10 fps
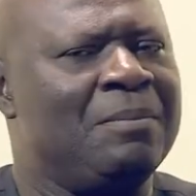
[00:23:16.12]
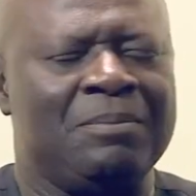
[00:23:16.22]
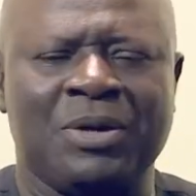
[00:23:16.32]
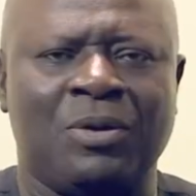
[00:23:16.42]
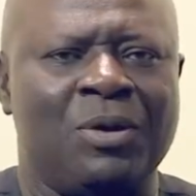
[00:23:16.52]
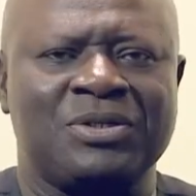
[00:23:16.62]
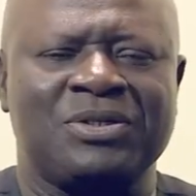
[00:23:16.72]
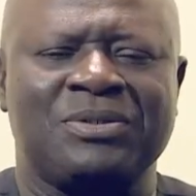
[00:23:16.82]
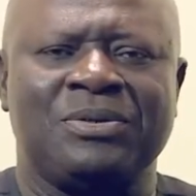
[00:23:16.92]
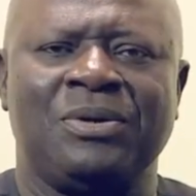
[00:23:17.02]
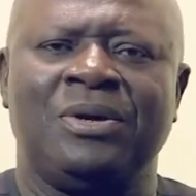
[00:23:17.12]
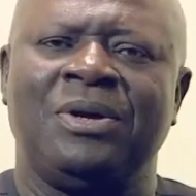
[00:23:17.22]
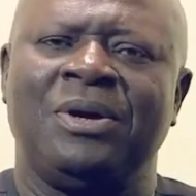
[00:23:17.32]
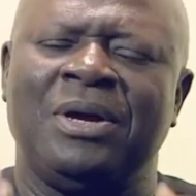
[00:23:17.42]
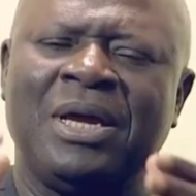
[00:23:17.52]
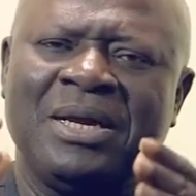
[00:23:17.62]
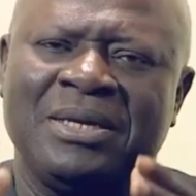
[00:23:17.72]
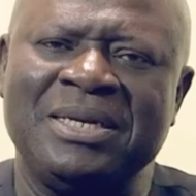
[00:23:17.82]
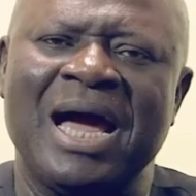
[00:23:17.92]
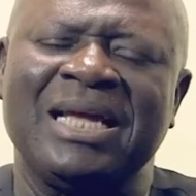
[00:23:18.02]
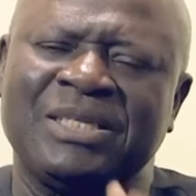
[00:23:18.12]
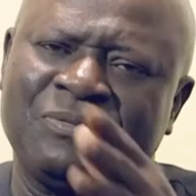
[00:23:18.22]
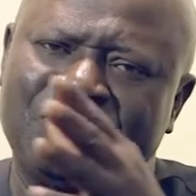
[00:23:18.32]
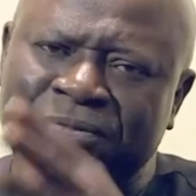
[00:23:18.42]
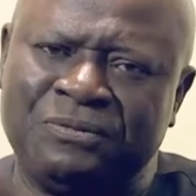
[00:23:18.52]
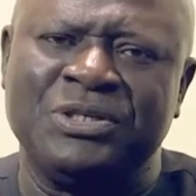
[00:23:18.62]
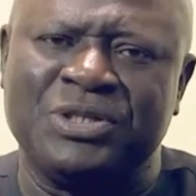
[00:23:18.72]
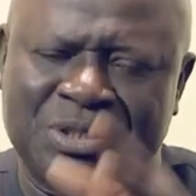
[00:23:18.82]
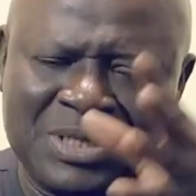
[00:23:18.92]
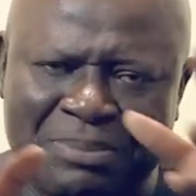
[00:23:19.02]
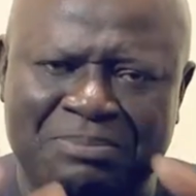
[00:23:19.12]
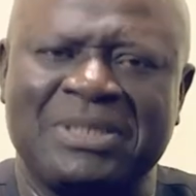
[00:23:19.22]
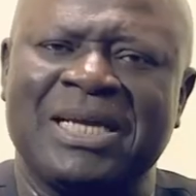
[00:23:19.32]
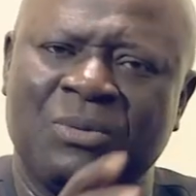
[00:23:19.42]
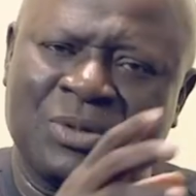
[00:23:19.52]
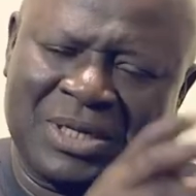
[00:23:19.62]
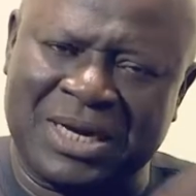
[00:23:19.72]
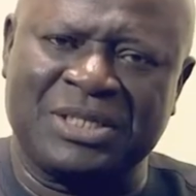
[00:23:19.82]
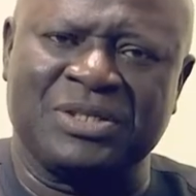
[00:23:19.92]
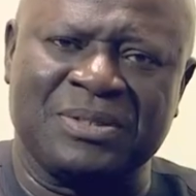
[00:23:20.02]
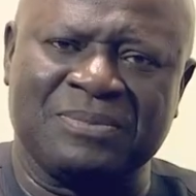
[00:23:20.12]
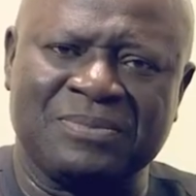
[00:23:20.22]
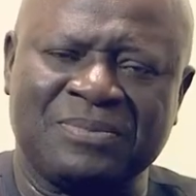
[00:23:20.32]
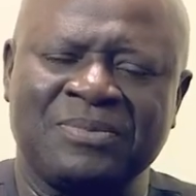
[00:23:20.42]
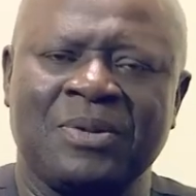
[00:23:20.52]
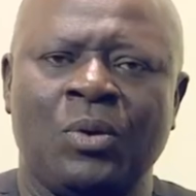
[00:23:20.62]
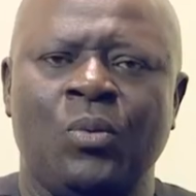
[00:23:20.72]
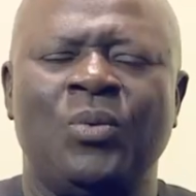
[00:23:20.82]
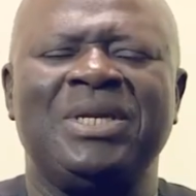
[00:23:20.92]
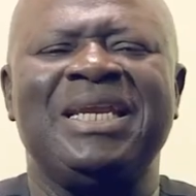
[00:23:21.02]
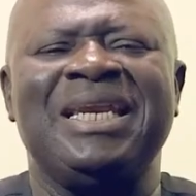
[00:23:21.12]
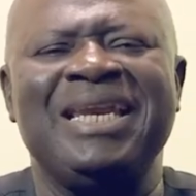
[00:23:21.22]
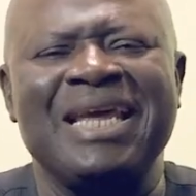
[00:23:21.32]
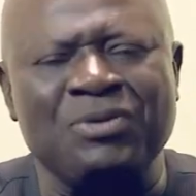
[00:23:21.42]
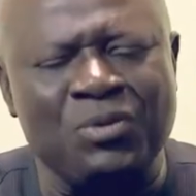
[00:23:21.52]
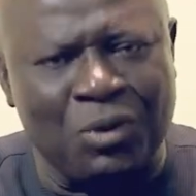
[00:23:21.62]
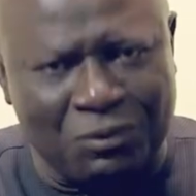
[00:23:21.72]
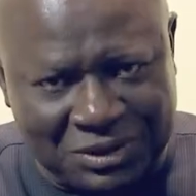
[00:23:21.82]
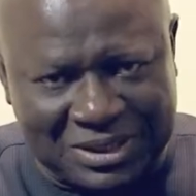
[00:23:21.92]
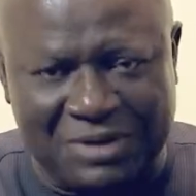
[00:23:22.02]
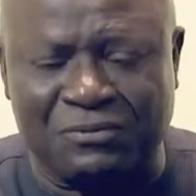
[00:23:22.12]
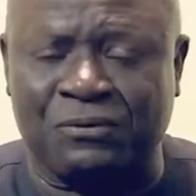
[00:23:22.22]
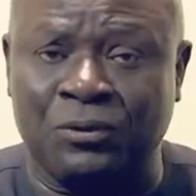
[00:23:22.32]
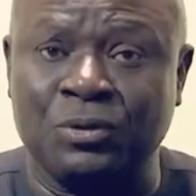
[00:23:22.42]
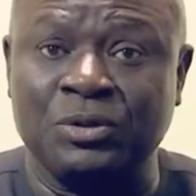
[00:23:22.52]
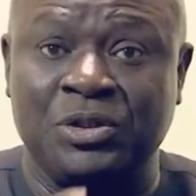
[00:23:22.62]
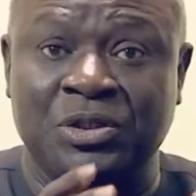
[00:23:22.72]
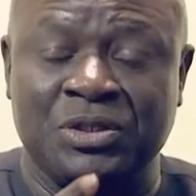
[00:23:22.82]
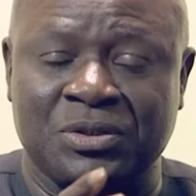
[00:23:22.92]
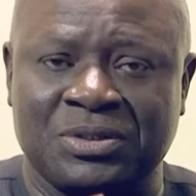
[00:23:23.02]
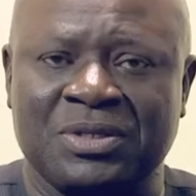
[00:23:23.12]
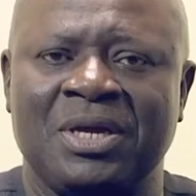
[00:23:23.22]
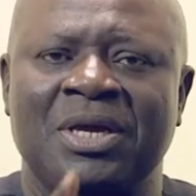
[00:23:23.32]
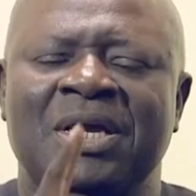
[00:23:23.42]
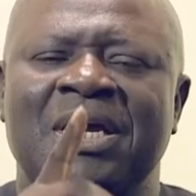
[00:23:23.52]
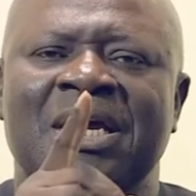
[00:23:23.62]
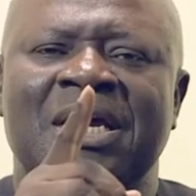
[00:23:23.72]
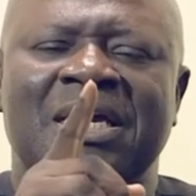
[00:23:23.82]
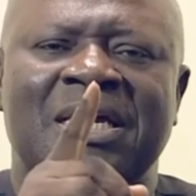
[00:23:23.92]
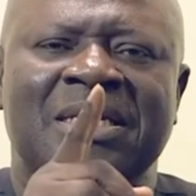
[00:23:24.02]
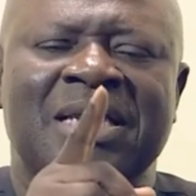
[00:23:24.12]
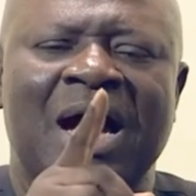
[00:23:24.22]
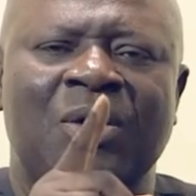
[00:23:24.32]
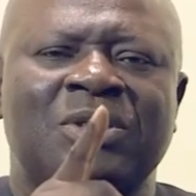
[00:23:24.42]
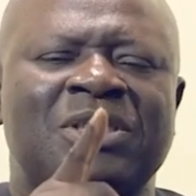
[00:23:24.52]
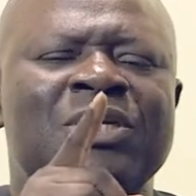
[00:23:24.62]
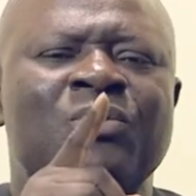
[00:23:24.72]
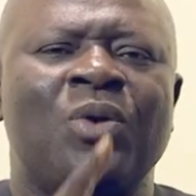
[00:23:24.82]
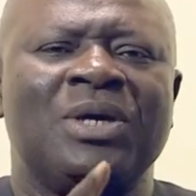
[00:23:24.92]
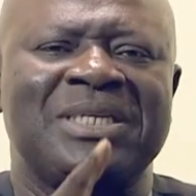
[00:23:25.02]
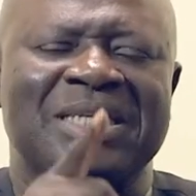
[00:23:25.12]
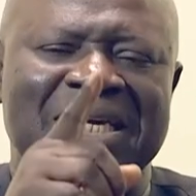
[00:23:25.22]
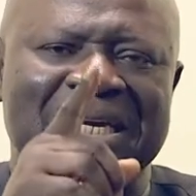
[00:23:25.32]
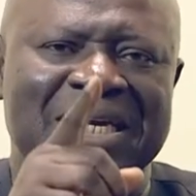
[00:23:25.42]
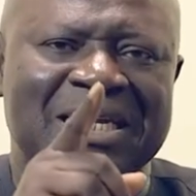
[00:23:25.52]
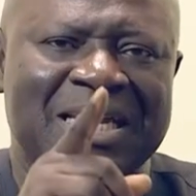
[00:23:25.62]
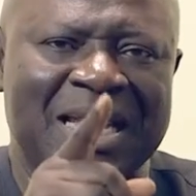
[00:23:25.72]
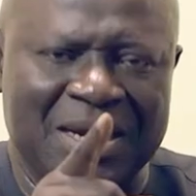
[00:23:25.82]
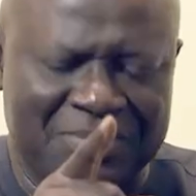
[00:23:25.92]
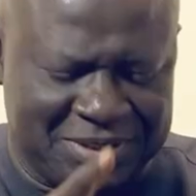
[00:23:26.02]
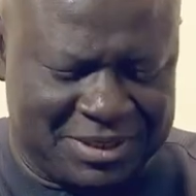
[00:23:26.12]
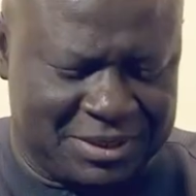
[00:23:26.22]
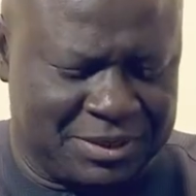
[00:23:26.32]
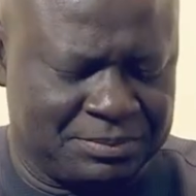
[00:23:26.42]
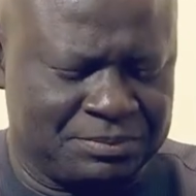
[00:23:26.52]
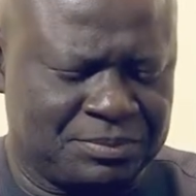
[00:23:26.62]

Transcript: Because that fish that Peter was catching, when he let go of it and followed Jesus, now see what he inherited.